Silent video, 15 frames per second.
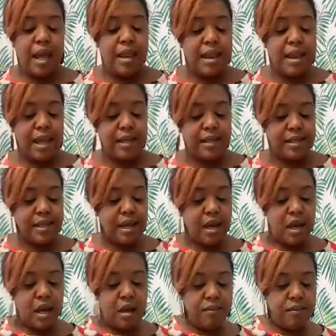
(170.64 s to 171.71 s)
Next
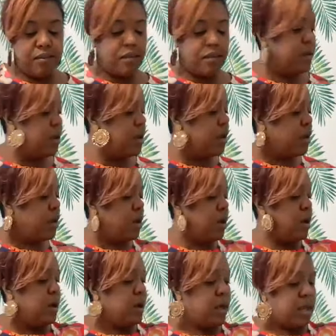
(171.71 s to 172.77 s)
up
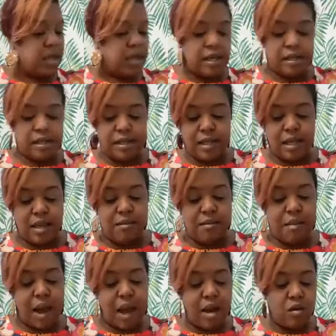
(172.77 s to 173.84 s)
is the
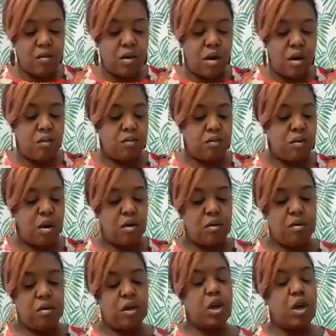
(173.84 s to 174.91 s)
micro
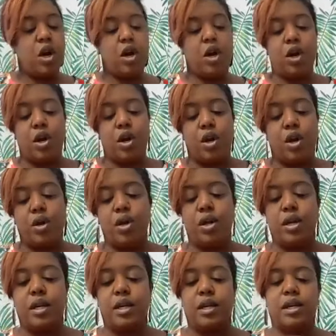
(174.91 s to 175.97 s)
roller.
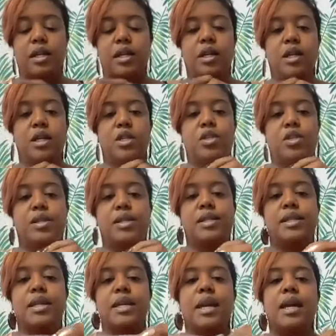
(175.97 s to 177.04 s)
You
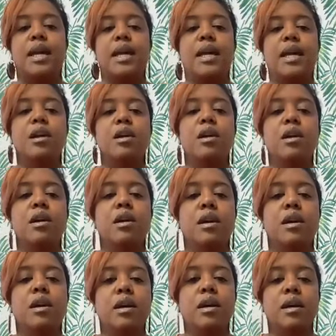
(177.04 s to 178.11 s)
see it here?
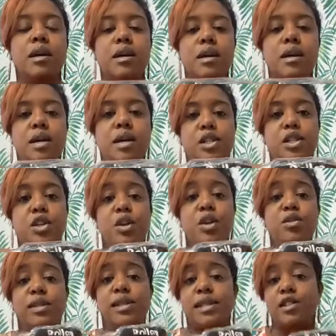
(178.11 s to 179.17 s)
So you
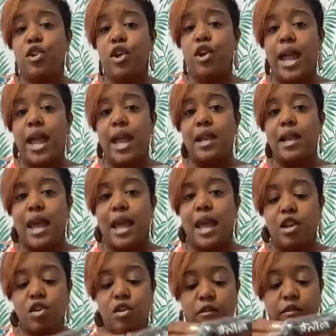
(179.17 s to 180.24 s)
can use this during your hand
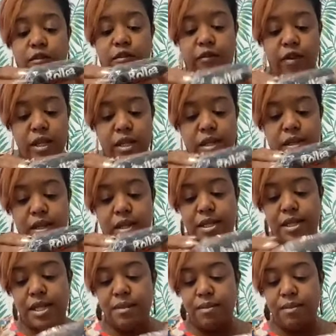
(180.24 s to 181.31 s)
and your foot.
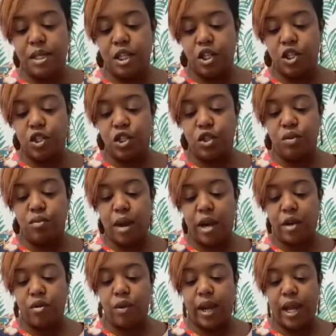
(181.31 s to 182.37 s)
This deep tissue
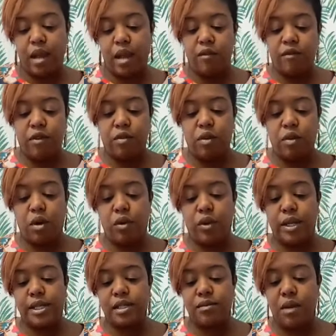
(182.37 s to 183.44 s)
micro hand foot roller
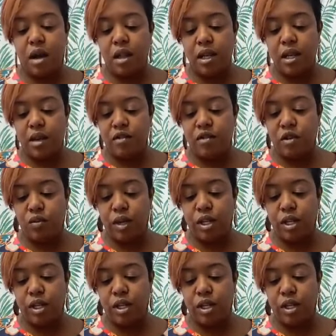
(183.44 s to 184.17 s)
is small enough to